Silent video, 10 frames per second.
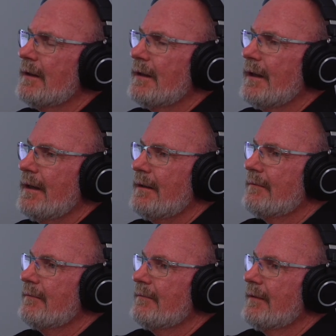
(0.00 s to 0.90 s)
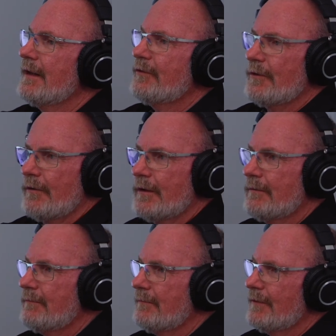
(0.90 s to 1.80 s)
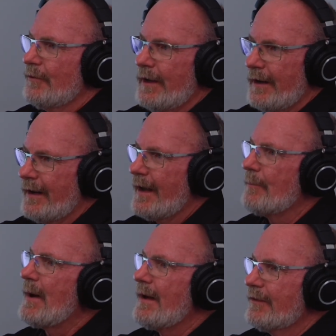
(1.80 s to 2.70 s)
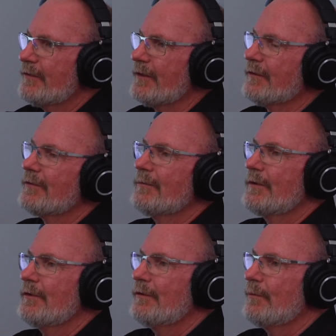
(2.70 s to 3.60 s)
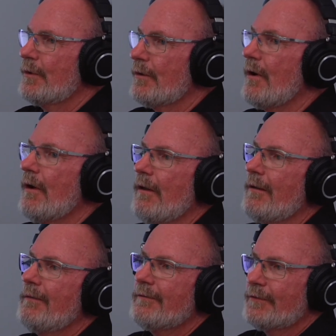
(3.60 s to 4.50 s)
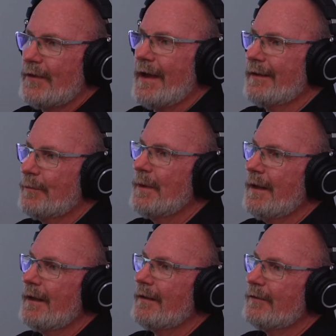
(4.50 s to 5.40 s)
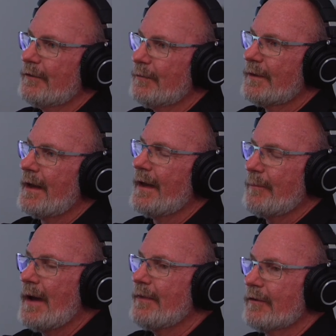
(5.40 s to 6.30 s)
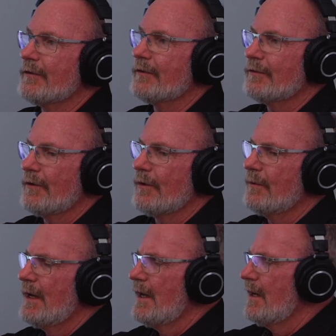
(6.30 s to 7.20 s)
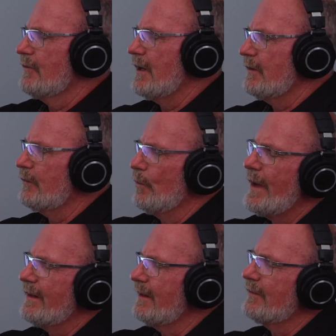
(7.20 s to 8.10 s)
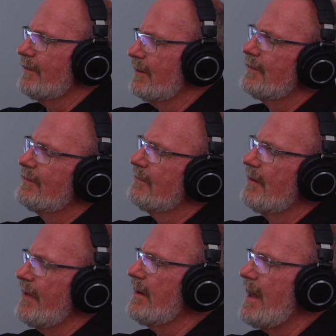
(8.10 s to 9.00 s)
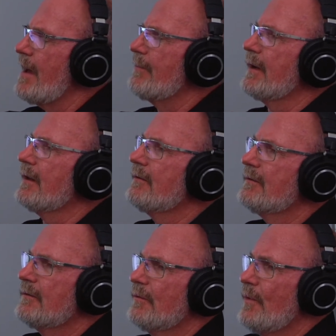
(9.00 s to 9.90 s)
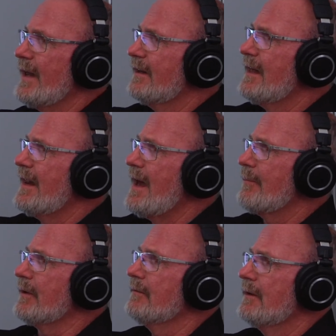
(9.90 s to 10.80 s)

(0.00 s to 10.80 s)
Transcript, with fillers: And, and he started, created a hypothesis, which is where all science begins, is with a hypothesis. So, gee, I just witnessed this event happening. Why did that happen?